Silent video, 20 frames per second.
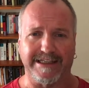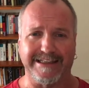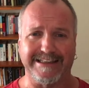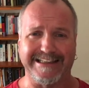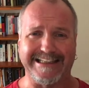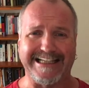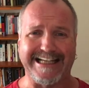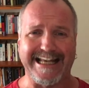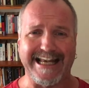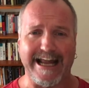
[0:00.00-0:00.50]

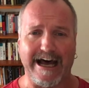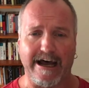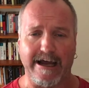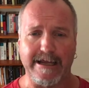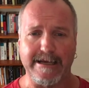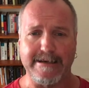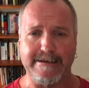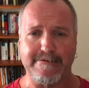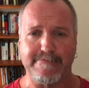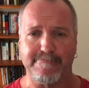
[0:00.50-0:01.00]
Killing
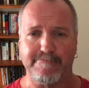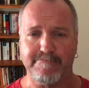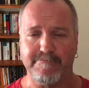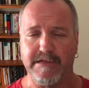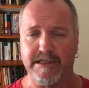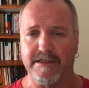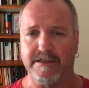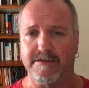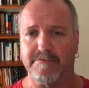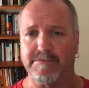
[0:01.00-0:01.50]
9
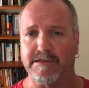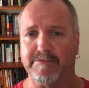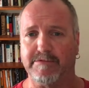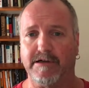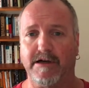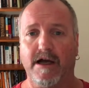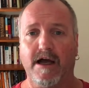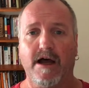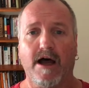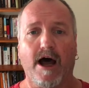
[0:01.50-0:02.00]
million
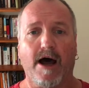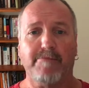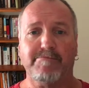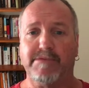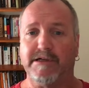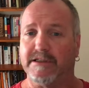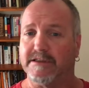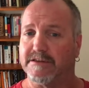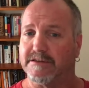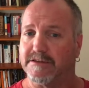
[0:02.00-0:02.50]
people.
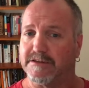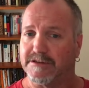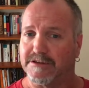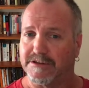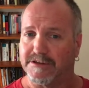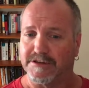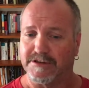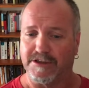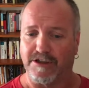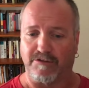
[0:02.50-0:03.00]
But,
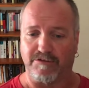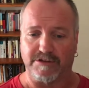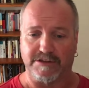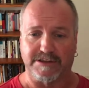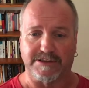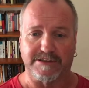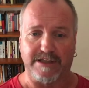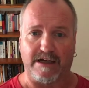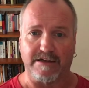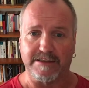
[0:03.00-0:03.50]

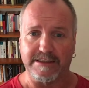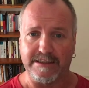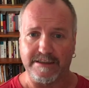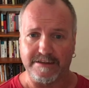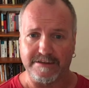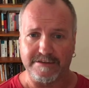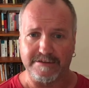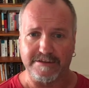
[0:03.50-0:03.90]
Stalin,